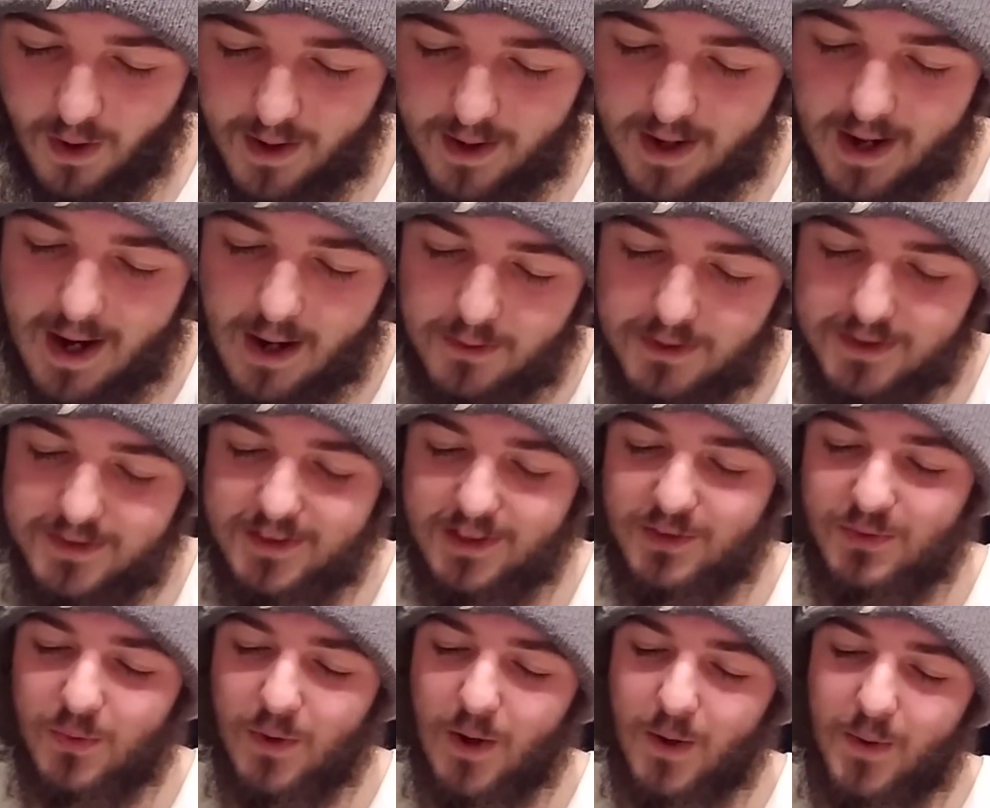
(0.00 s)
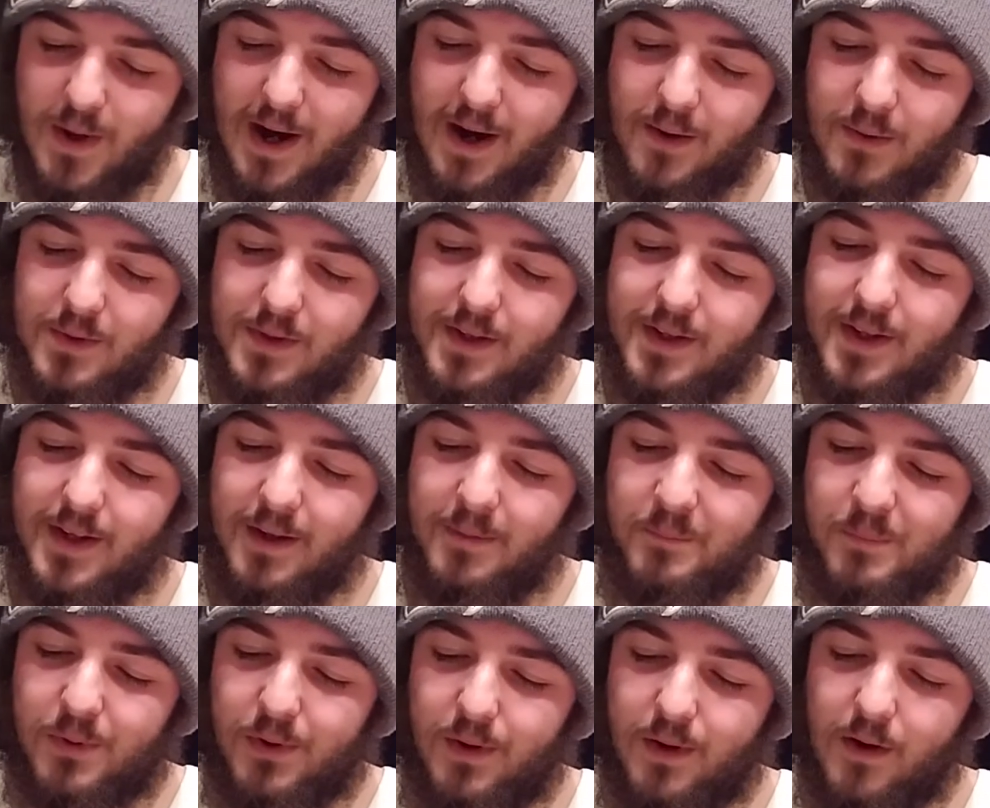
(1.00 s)
How does it grow out
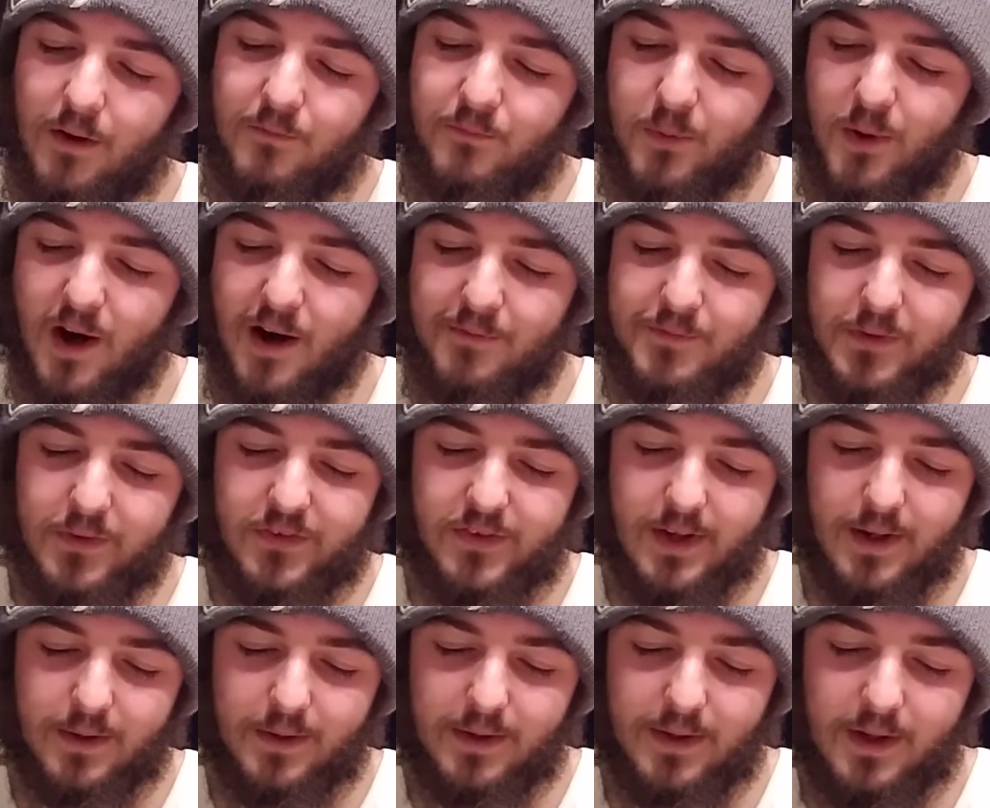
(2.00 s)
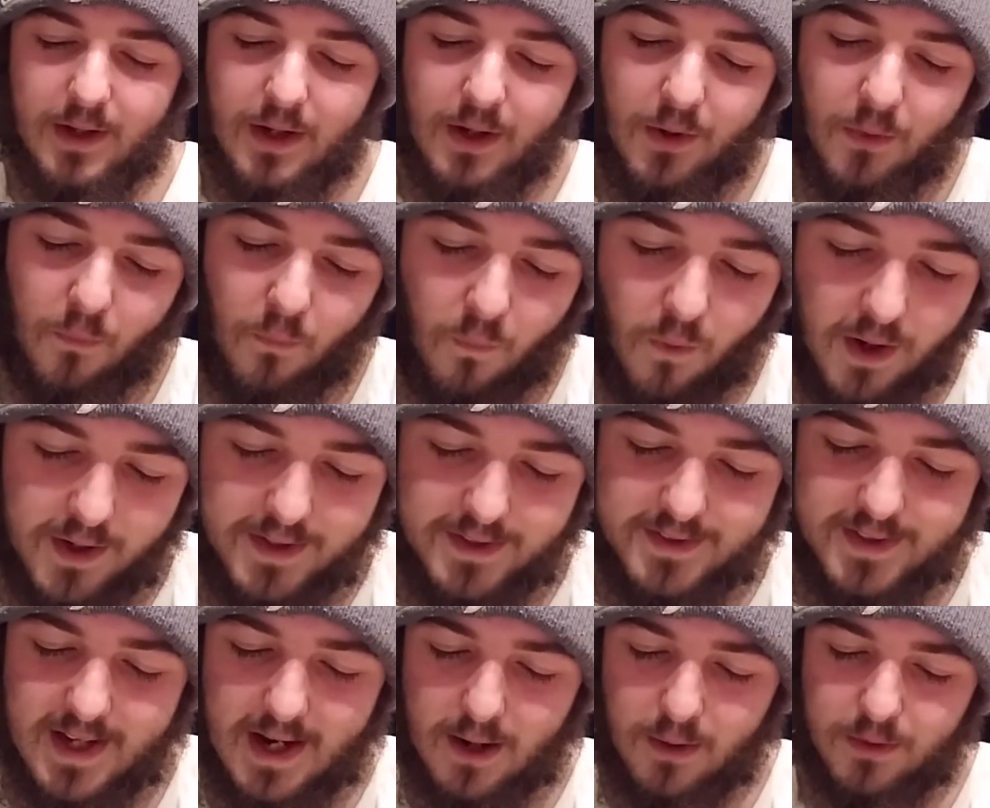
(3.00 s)
of profit sharing? What is
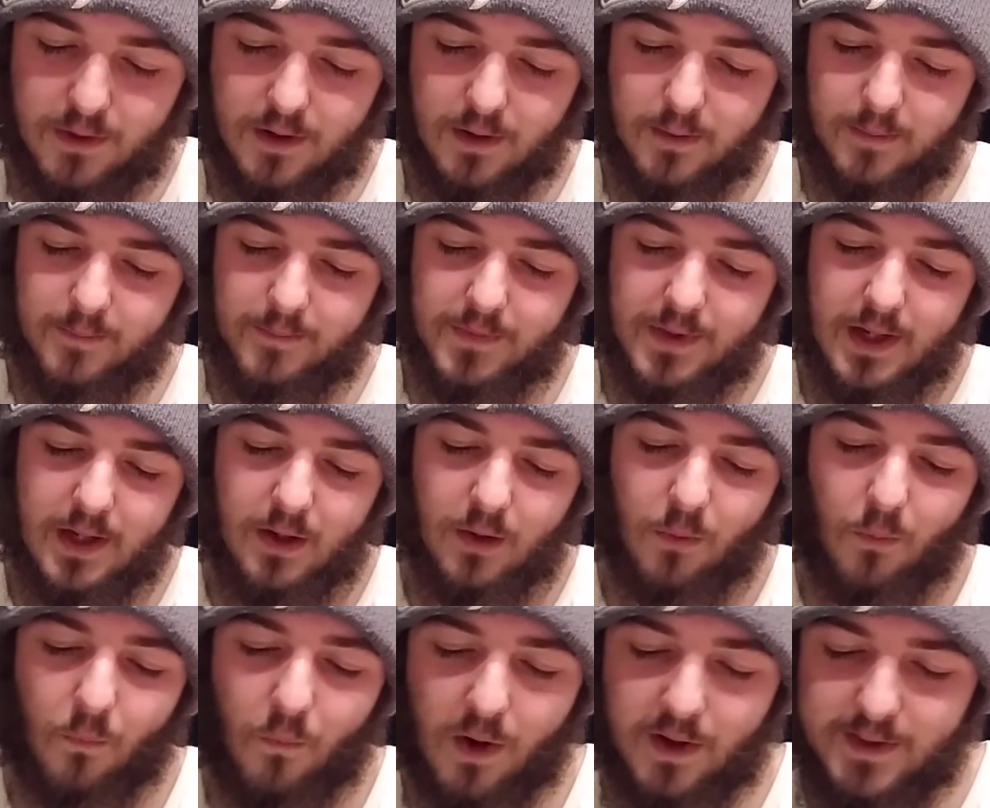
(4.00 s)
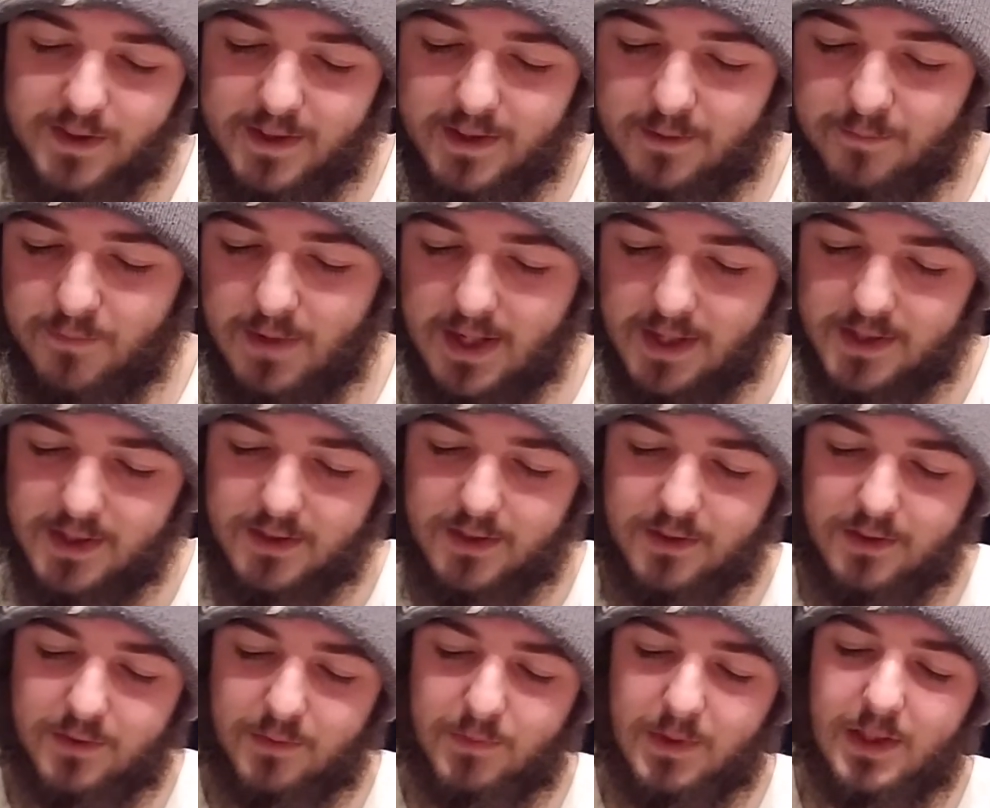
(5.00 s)
the outcome? What are the
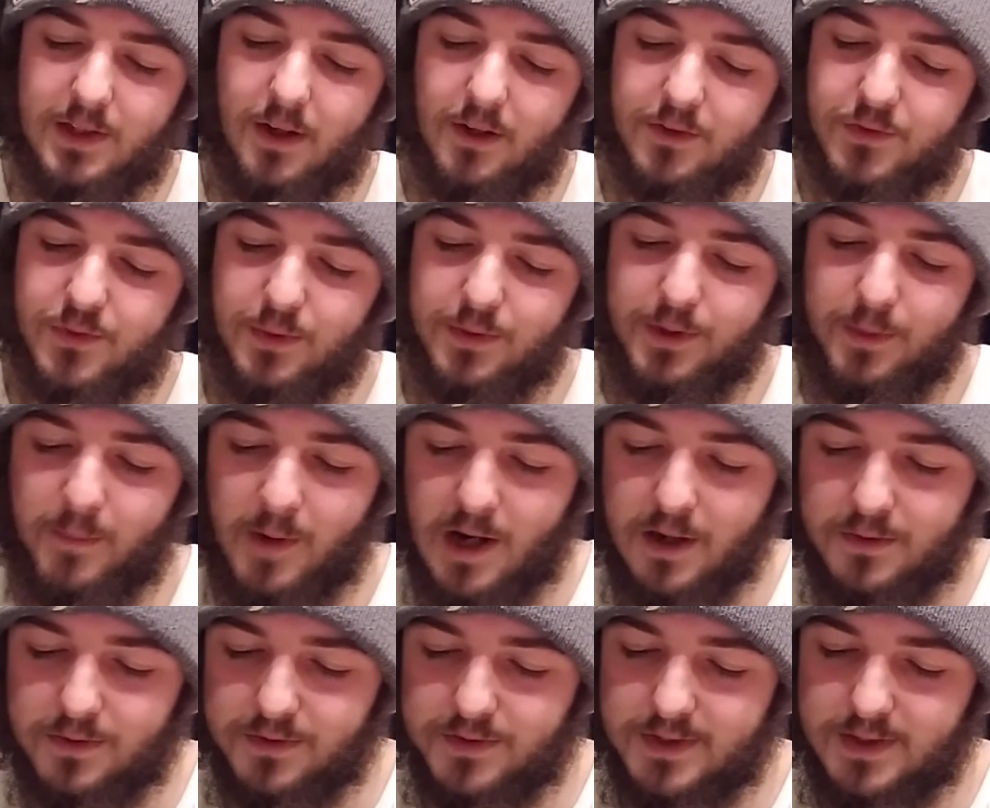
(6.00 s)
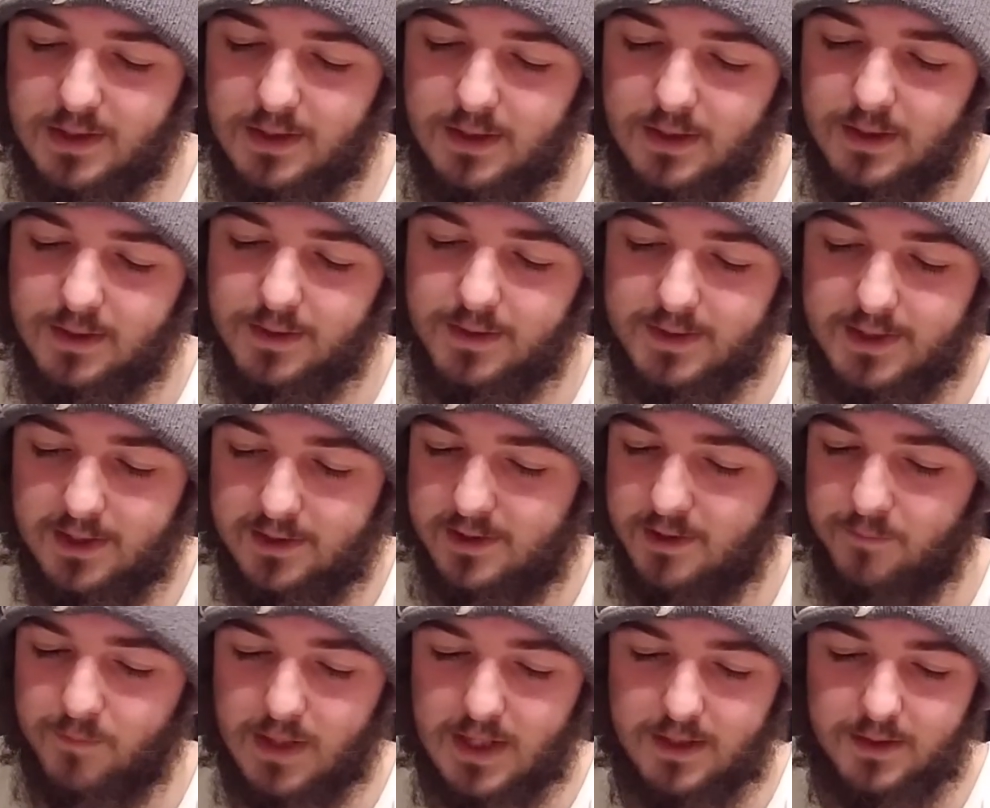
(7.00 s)
advantages of industrial democracy? The
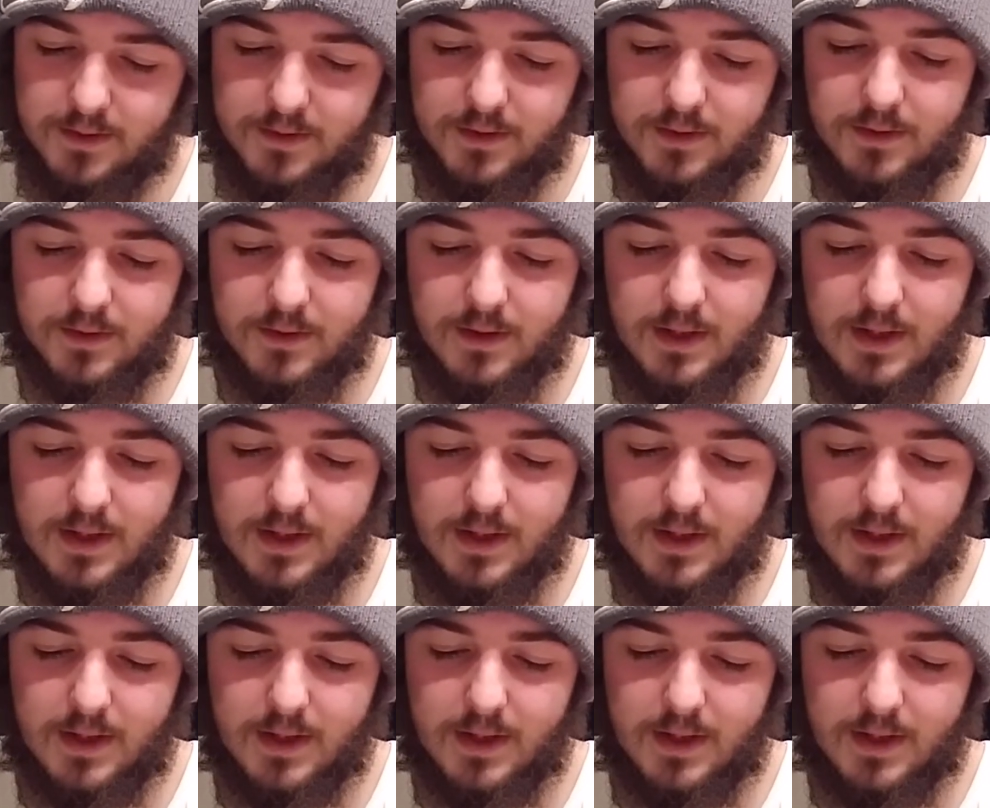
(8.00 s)
disadvantages.